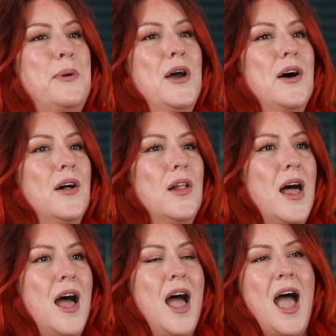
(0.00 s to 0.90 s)

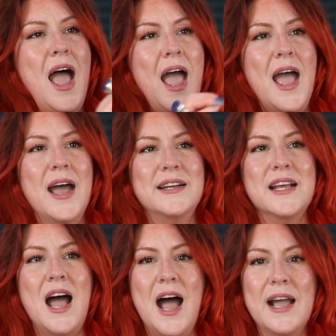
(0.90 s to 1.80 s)
uphill
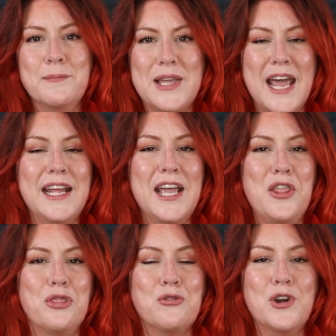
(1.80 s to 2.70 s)
and I'm getting
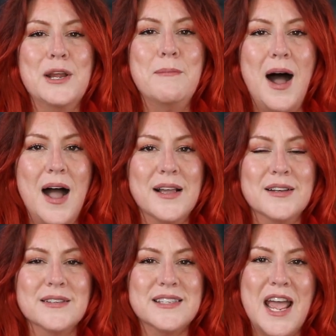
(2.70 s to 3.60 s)
in three
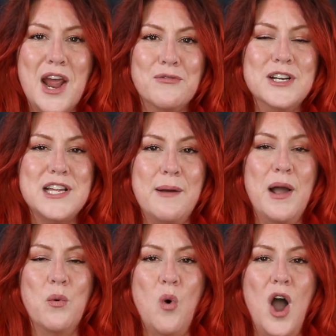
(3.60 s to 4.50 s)
miles every time
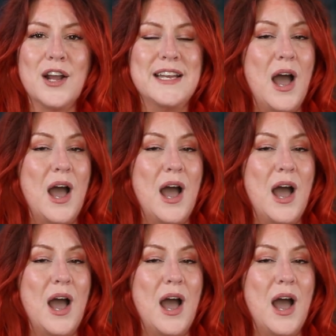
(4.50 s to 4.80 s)
I walk.